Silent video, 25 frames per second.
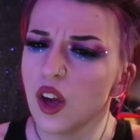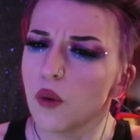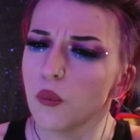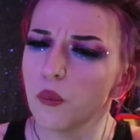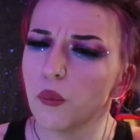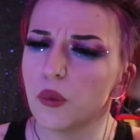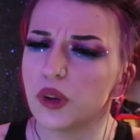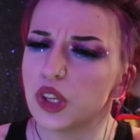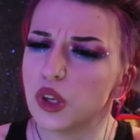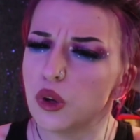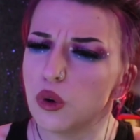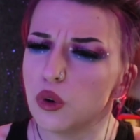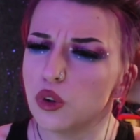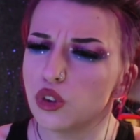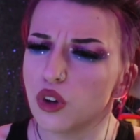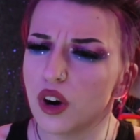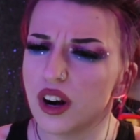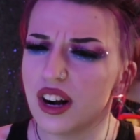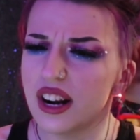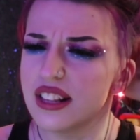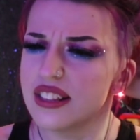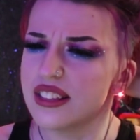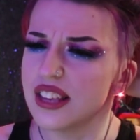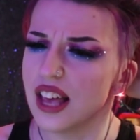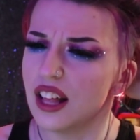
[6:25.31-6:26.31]
When you
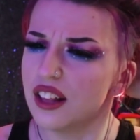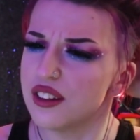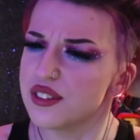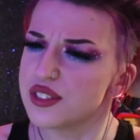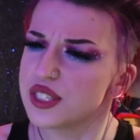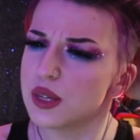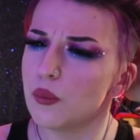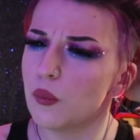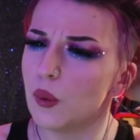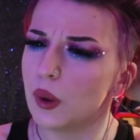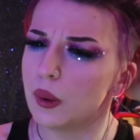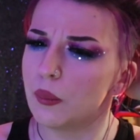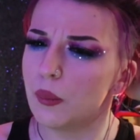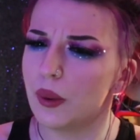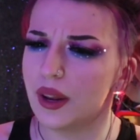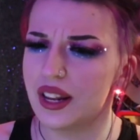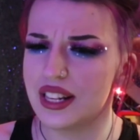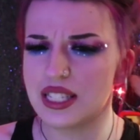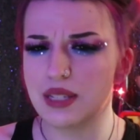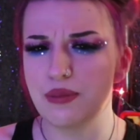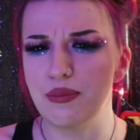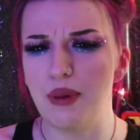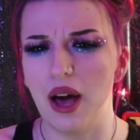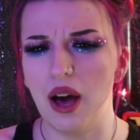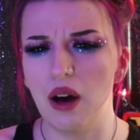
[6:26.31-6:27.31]
try to tell someone what
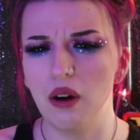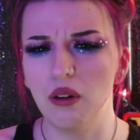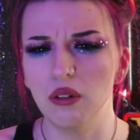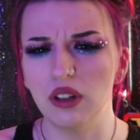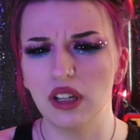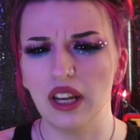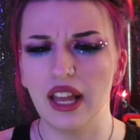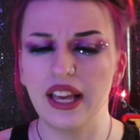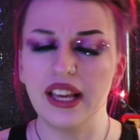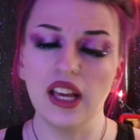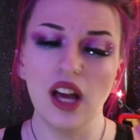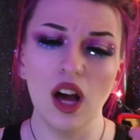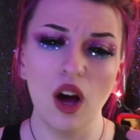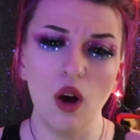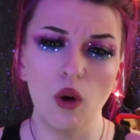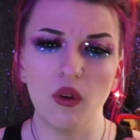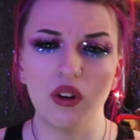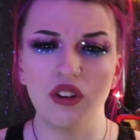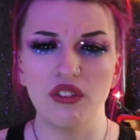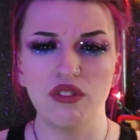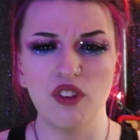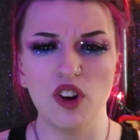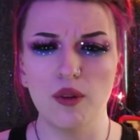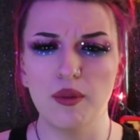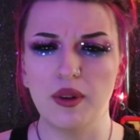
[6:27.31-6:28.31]
it's about, like, oh,
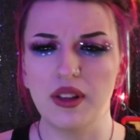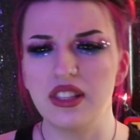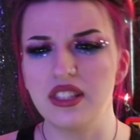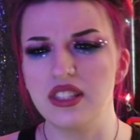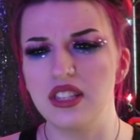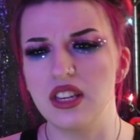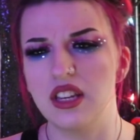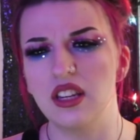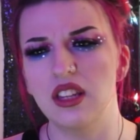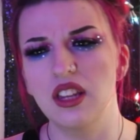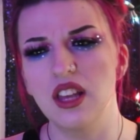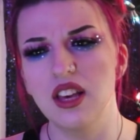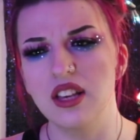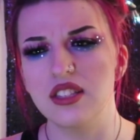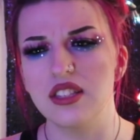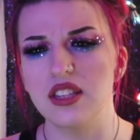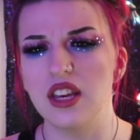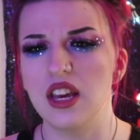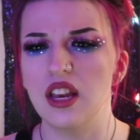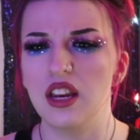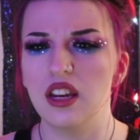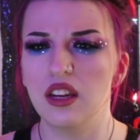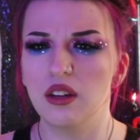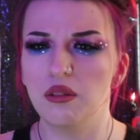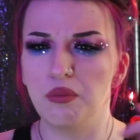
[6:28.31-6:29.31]
informants and this
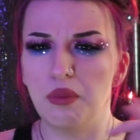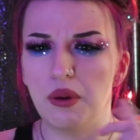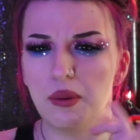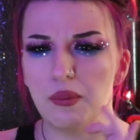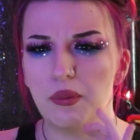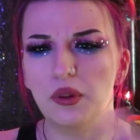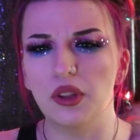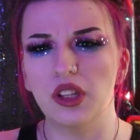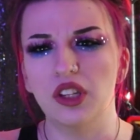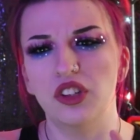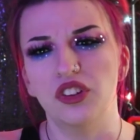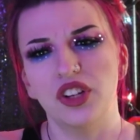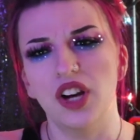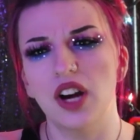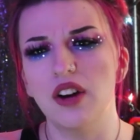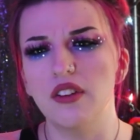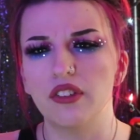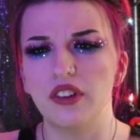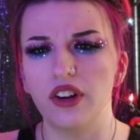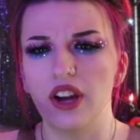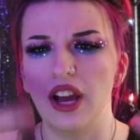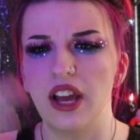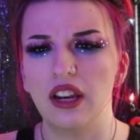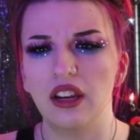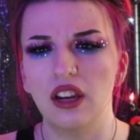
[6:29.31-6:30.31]
and people
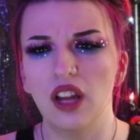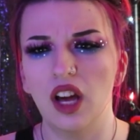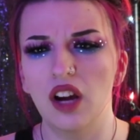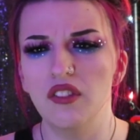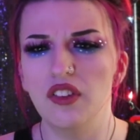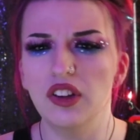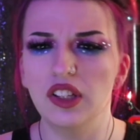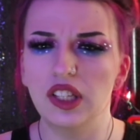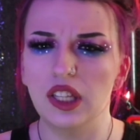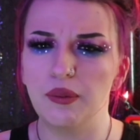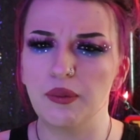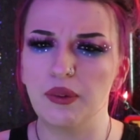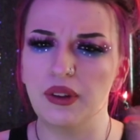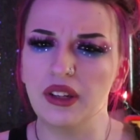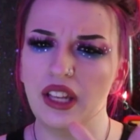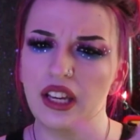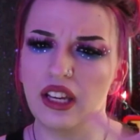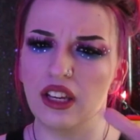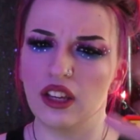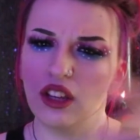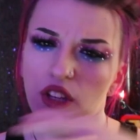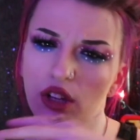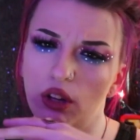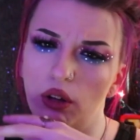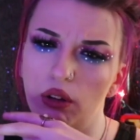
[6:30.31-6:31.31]
undercover, and not really, but
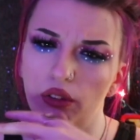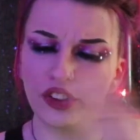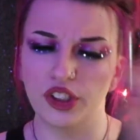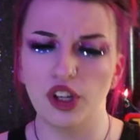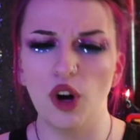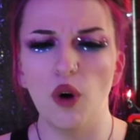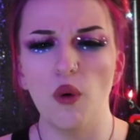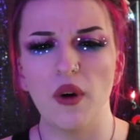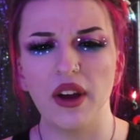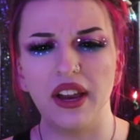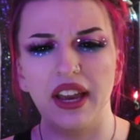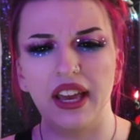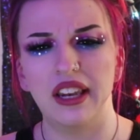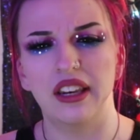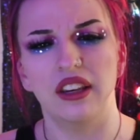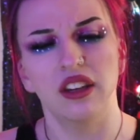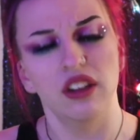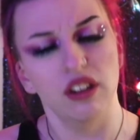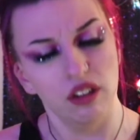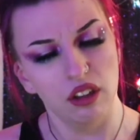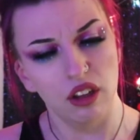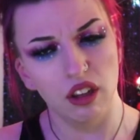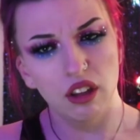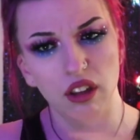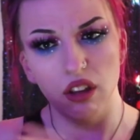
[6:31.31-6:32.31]
like, you know, they're going
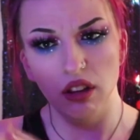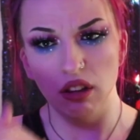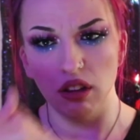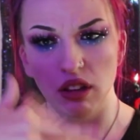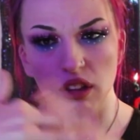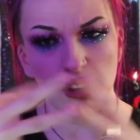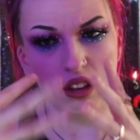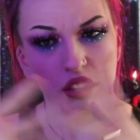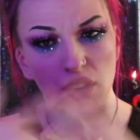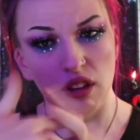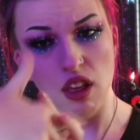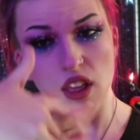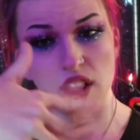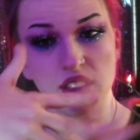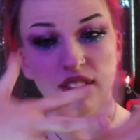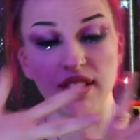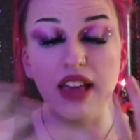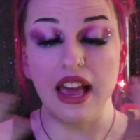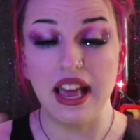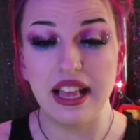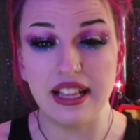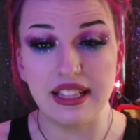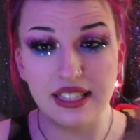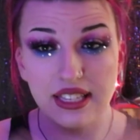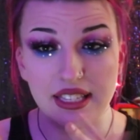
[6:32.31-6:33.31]
and
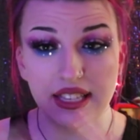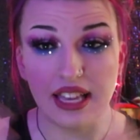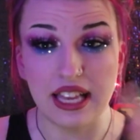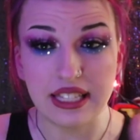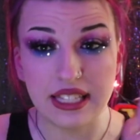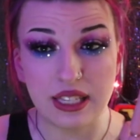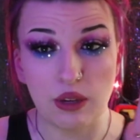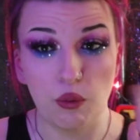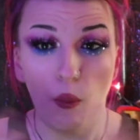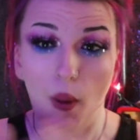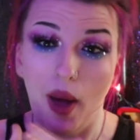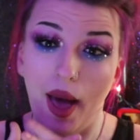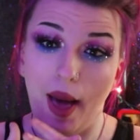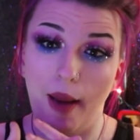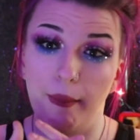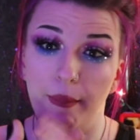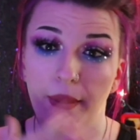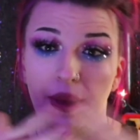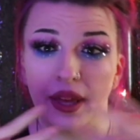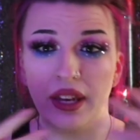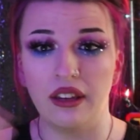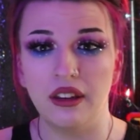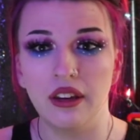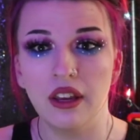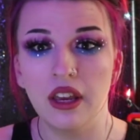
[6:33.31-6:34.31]
it's a web,
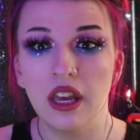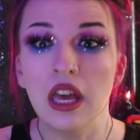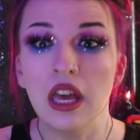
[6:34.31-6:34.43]
and